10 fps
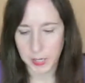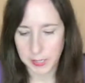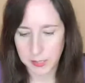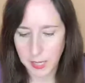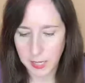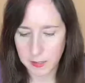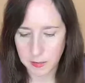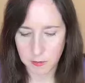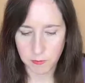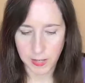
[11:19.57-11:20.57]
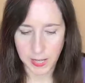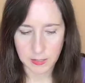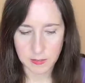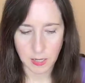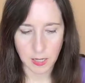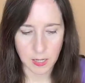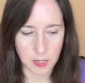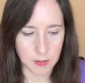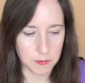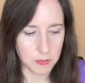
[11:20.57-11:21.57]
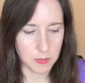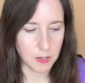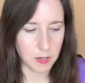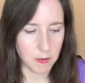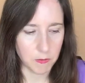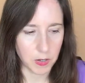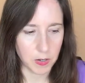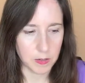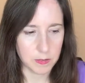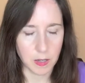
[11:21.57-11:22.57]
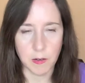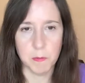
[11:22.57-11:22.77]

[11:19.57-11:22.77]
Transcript: Right. And in fact, the various